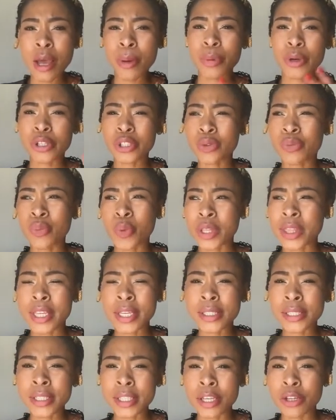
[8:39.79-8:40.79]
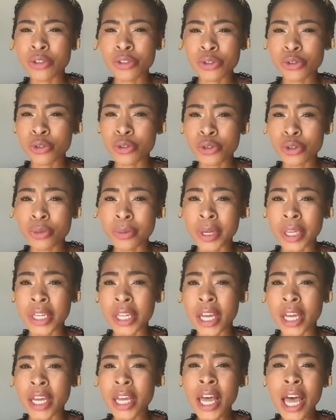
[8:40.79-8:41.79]
because of what they see on social
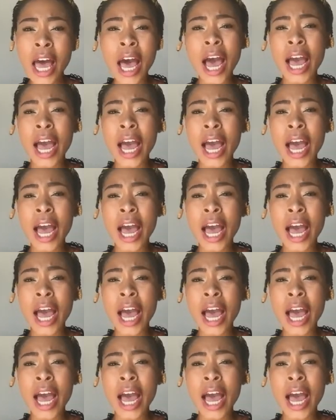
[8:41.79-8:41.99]
media.